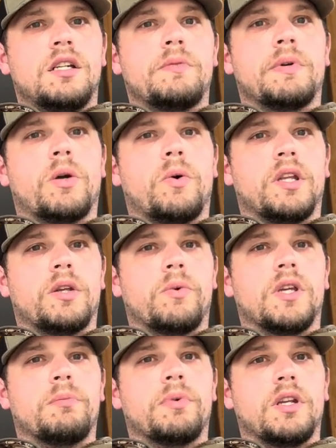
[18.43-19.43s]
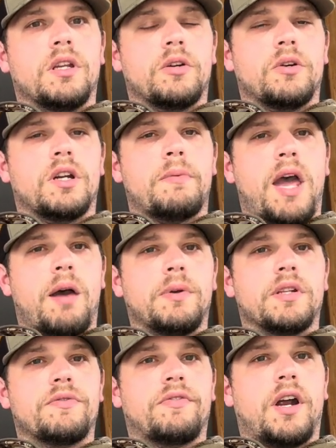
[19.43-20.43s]
been quite the week. But you know what? I'm happy
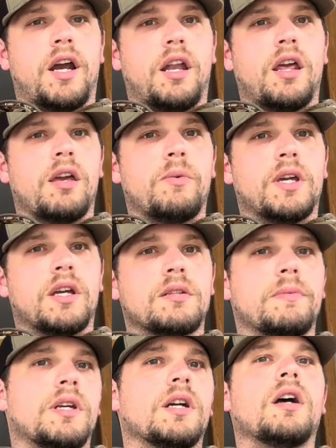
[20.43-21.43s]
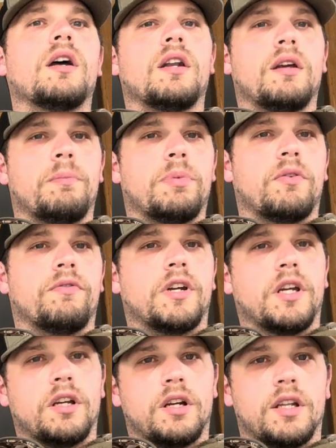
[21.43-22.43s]
it's Friday. We got some duck hunting up over
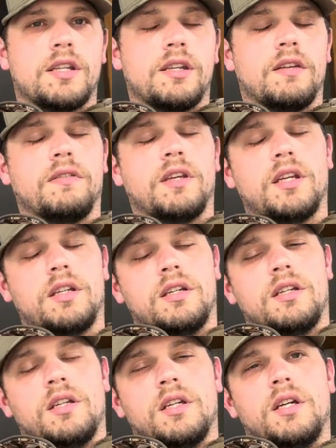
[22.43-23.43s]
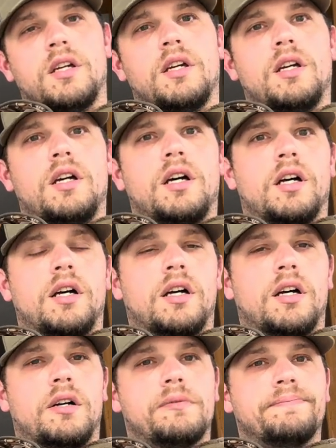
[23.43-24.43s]
here on the TV.
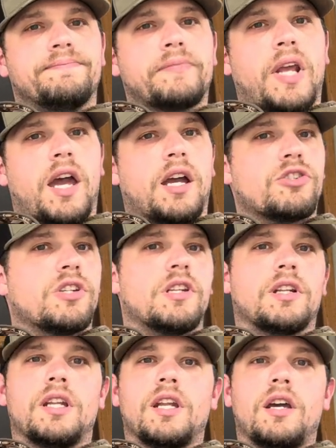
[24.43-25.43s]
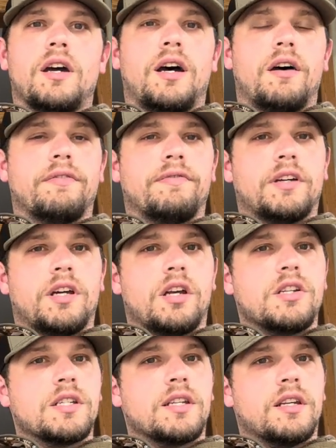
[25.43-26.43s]
I actually took the day off. I
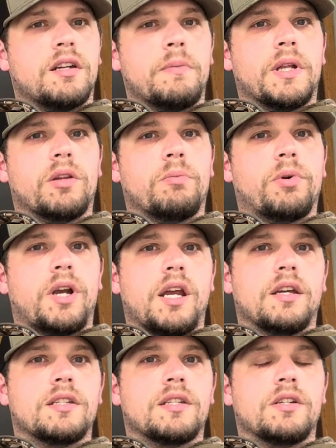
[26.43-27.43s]
just needed a mental break.